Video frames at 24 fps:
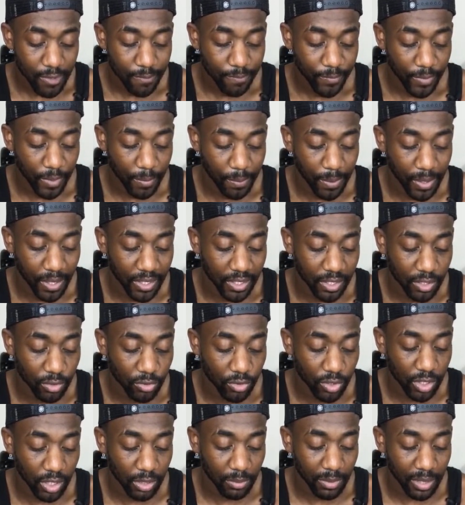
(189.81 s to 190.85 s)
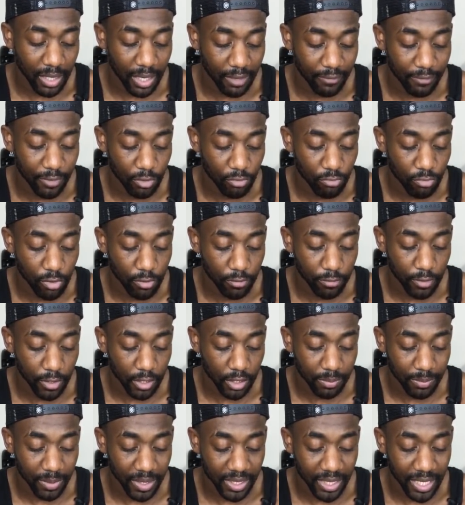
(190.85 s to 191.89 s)
The players don't seem to have the ruthless
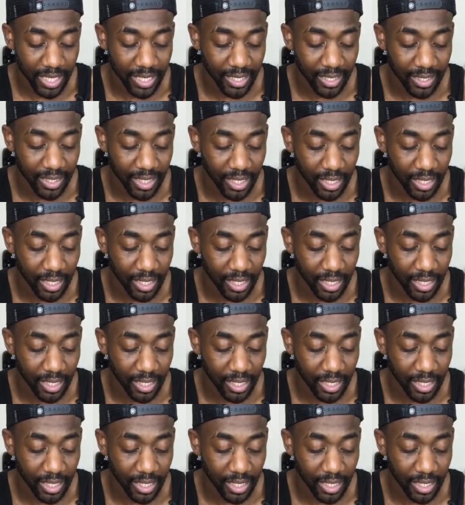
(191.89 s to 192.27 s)
mentality